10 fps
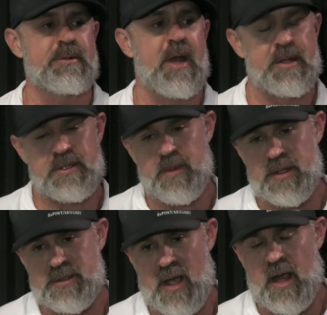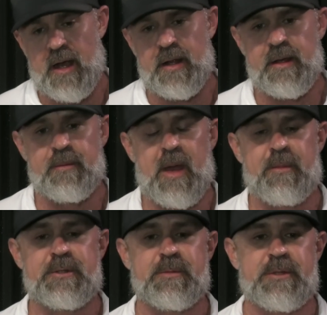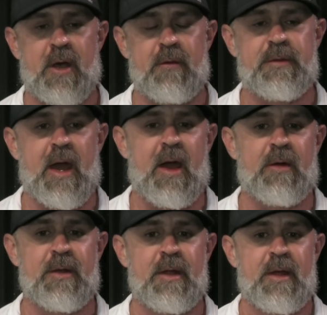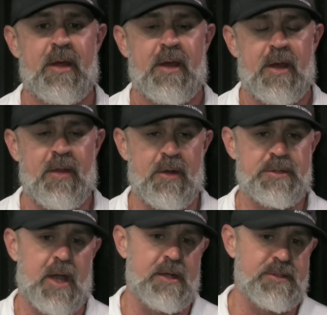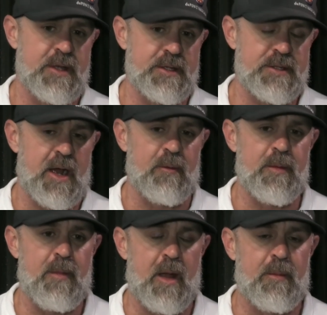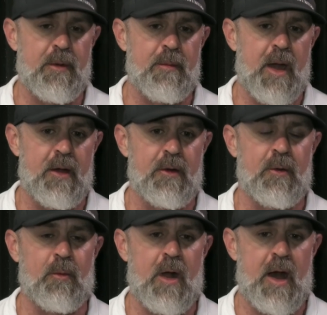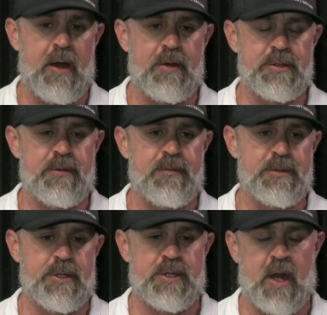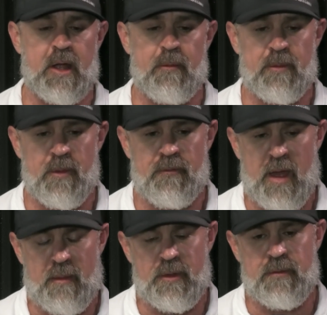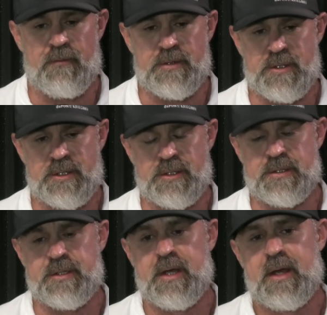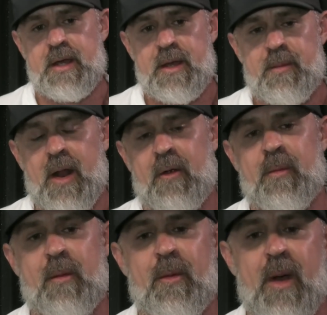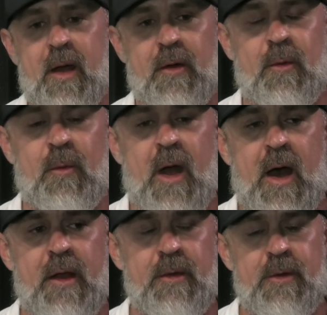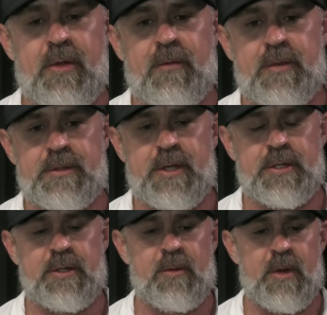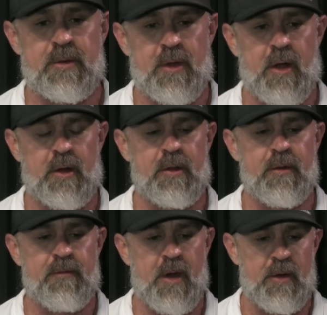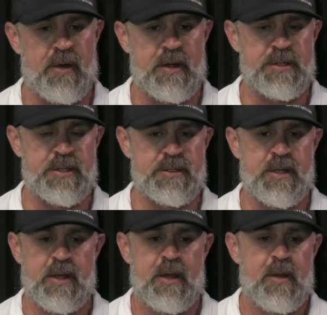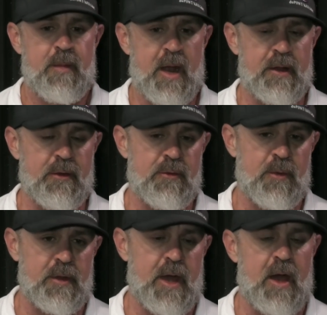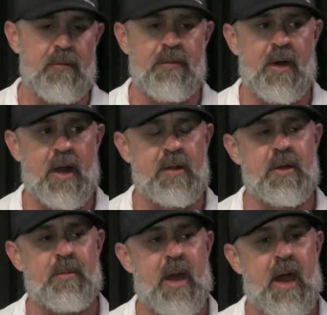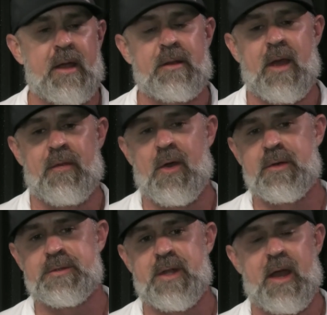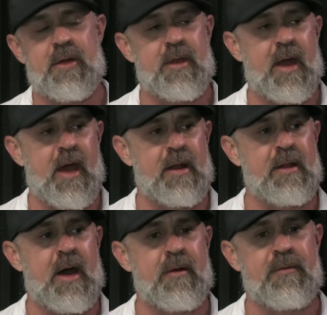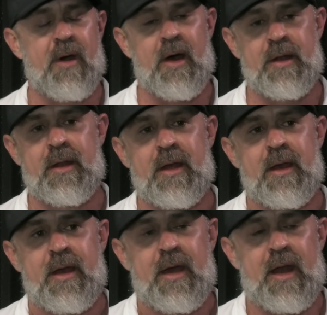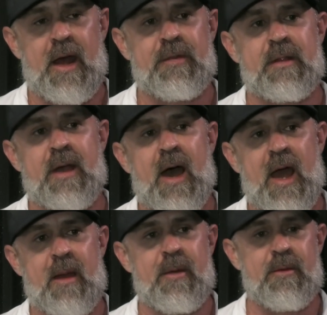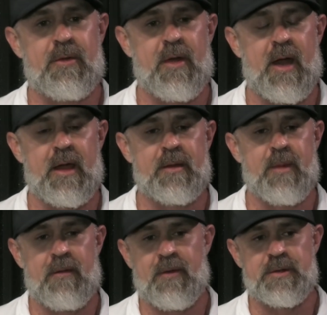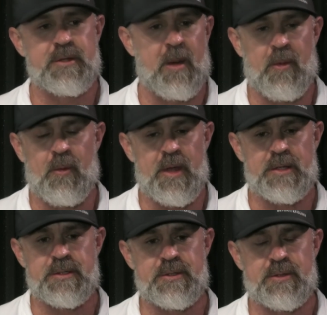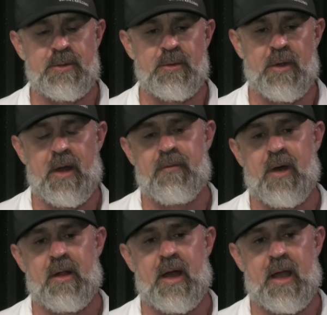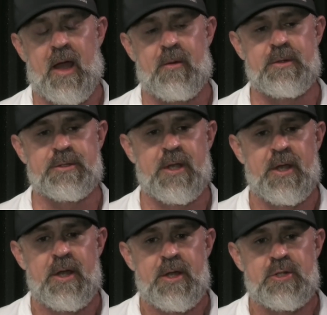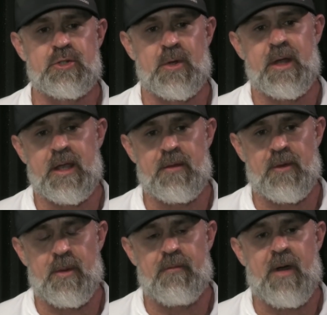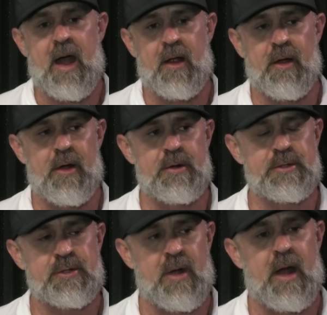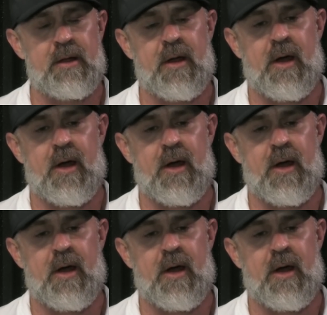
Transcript: had some anxiety and maybe some self-doubt and those kinds of things. And I remember my Uncle Ron, who's a physician. I come from a family of physicians, but I remember my Uncle Ron, who is a physician, and we were talking on the phone, and he says, man, he goes, really have fun. I look back at those days, and I had a lot of fun. And at the time, it was like my first couple weeks in school, and I felt like I was drinking from a fire hose, trying to